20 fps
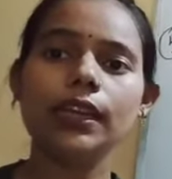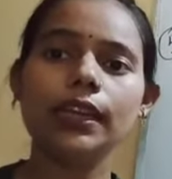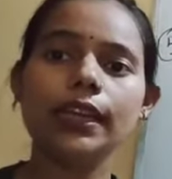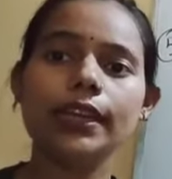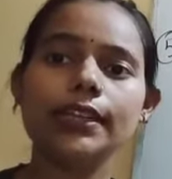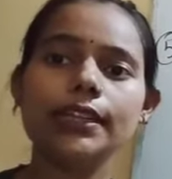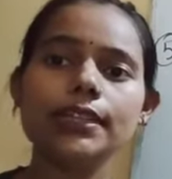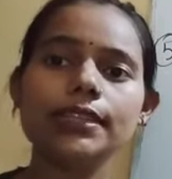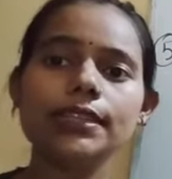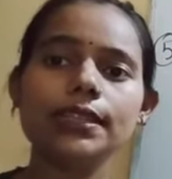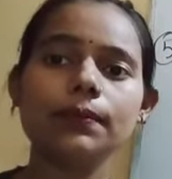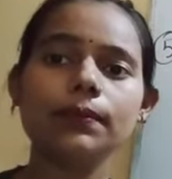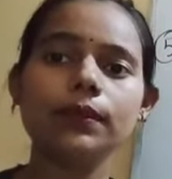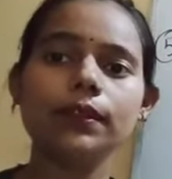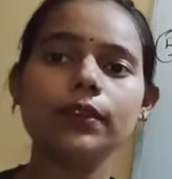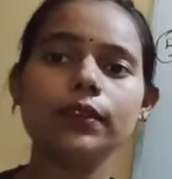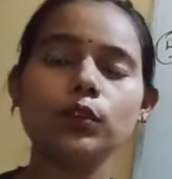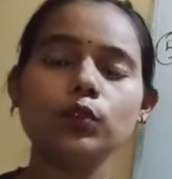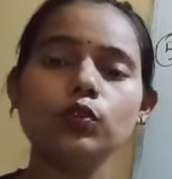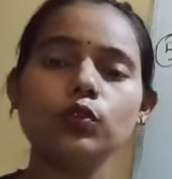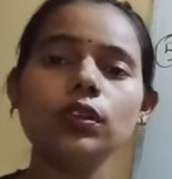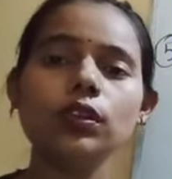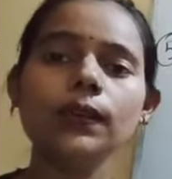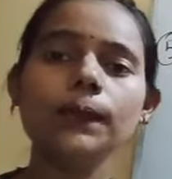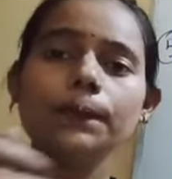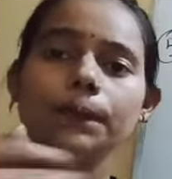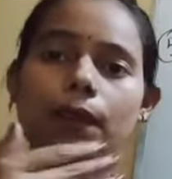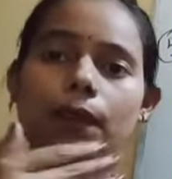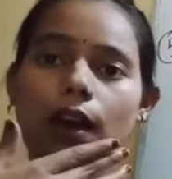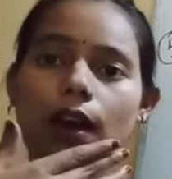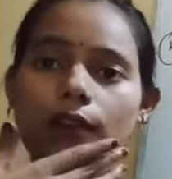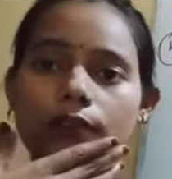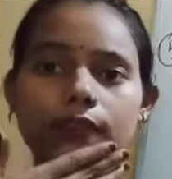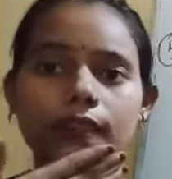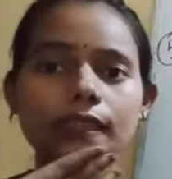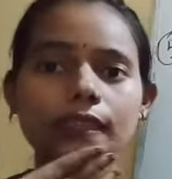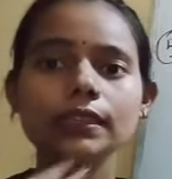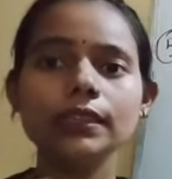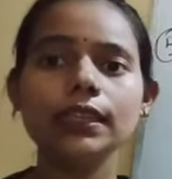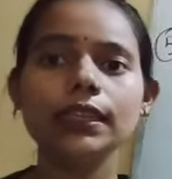it is similar rule of
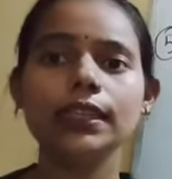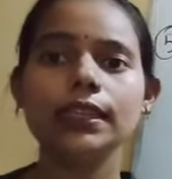the